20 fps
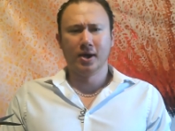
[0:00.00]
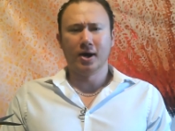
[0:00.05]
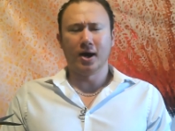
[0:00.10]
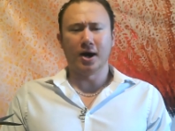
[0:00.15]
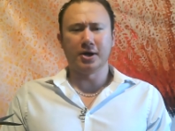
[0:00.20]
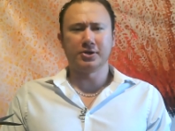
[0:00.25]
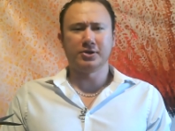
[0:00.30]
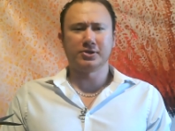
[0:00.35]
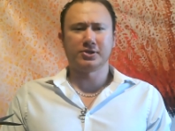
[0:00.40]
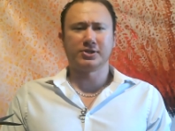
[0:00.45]

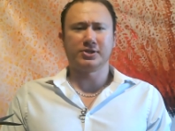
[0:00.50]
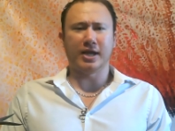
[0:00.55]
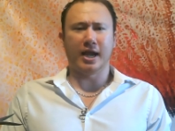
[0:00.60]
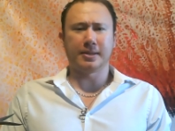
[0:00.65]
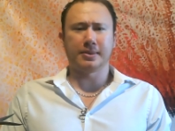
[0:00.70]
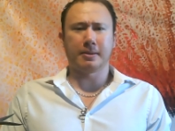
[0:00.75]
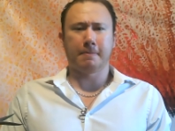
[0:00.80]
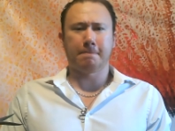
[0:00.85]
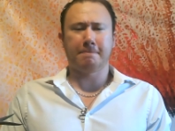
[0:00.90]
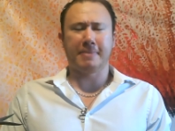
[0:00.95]

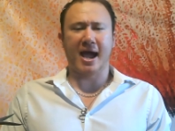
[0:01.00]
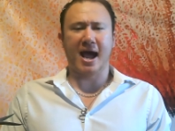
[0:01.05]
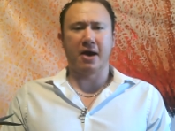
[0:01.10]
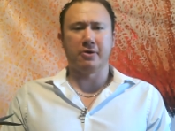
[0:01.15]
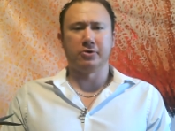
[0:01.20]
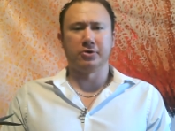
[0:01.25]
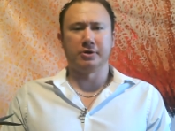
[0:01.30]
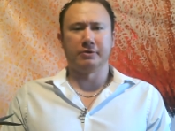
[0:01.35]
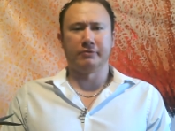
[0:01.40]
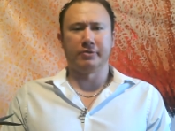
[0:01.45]
Understand the
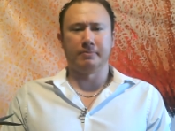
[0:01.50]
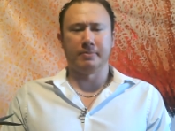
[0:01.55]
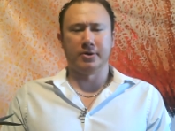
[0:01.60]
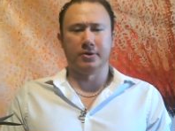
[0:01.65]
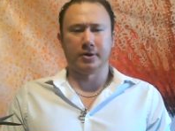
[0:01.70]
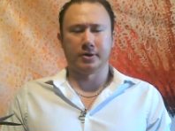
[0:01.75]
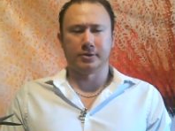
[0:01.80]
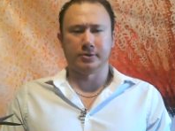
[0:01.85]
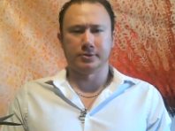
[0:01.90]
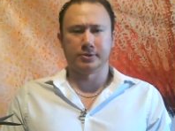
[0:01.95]
power of the
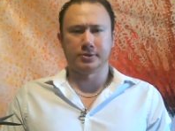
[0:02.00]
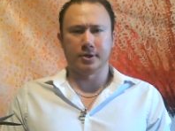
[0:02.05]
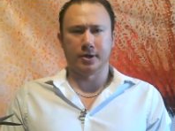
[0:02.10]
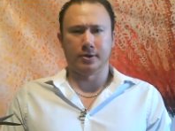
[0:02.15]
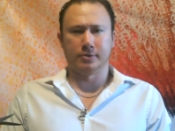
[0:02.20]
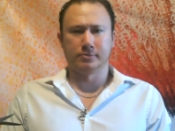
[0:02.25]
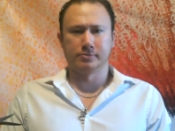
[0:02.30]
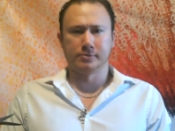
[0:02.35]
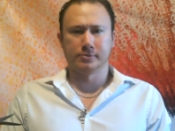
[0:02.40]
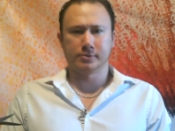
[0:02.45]
miracle
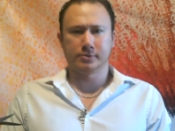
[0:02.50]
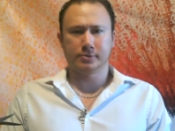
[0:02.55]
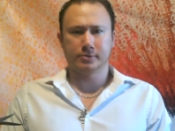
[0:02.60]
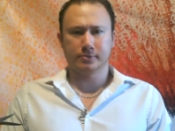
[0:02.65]
tones.